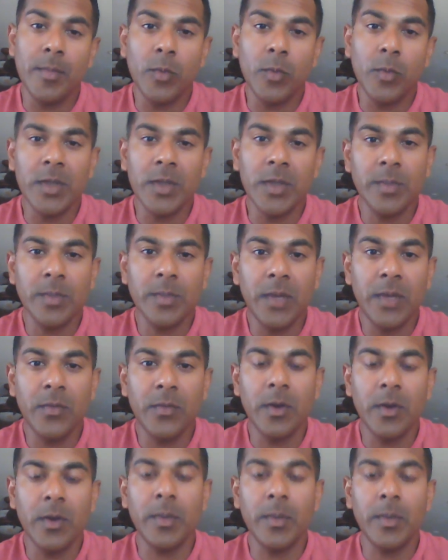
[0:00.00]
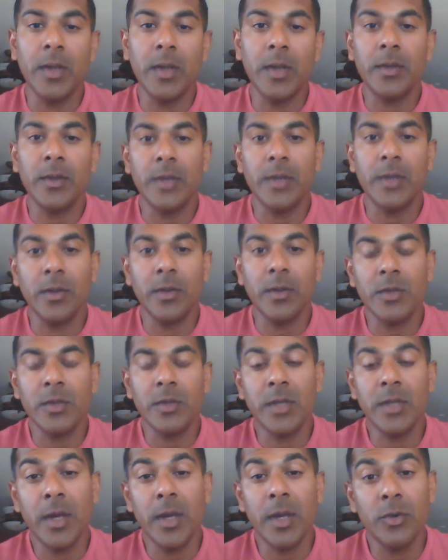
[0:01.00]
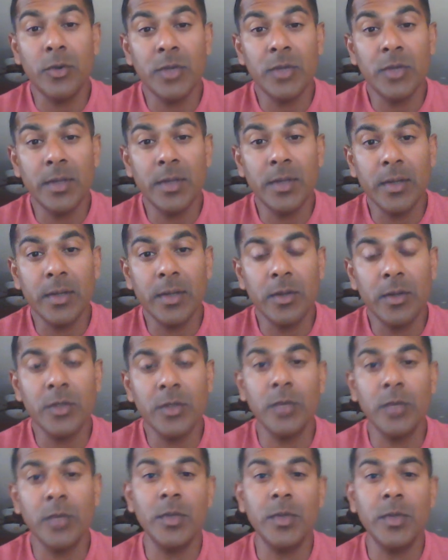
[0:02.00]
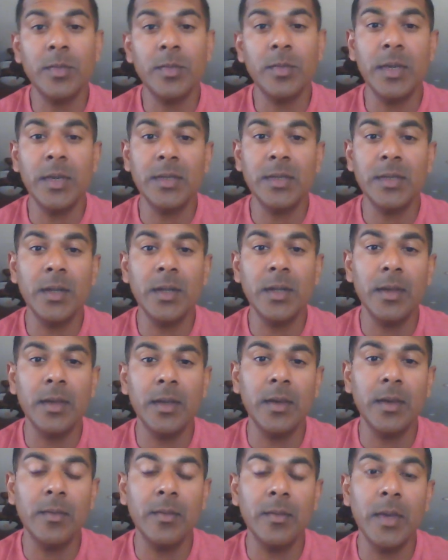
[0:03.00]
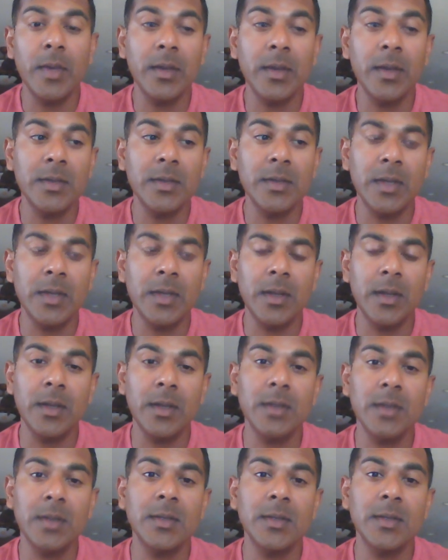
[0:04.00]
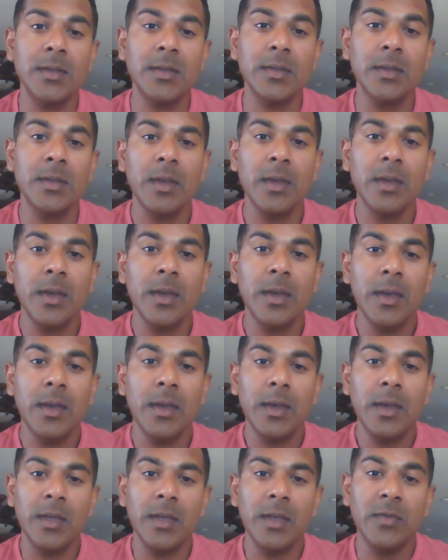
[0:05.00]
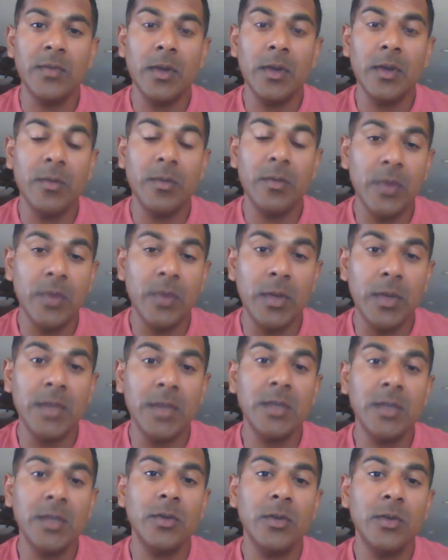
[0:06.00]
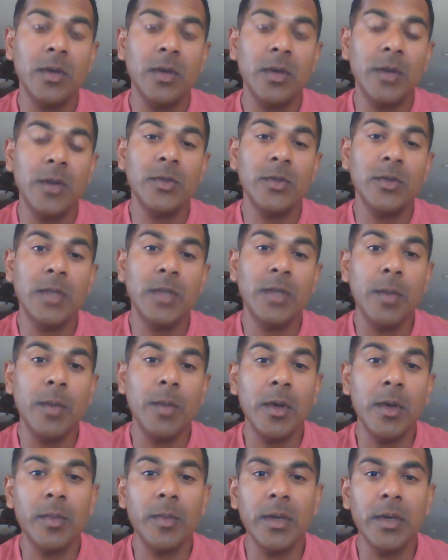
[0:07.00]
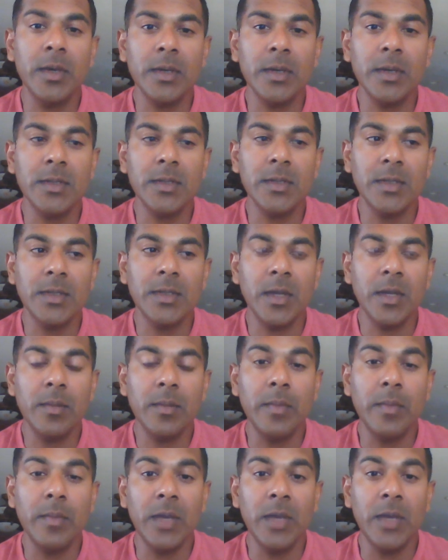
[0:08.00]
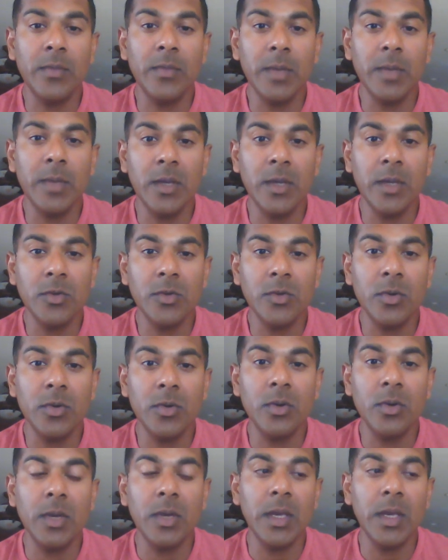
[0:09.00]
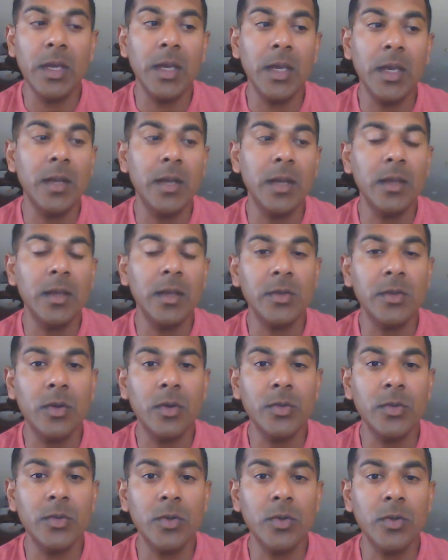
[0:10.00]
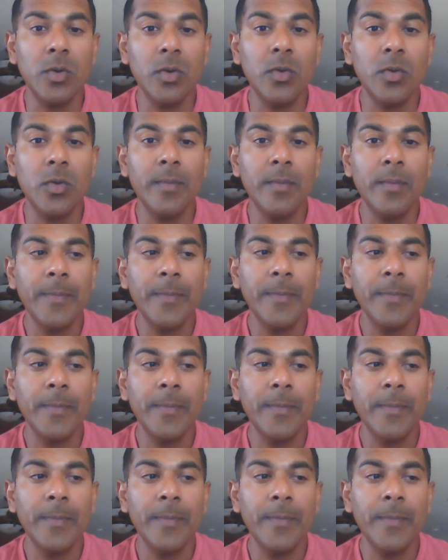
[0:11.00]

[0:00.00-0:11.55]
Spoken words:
what it's made from and their technology, the hydrogel technology, which basically my understanding is it's very, very easy to eat on your stomach because it's not made from cane sugar, and it's also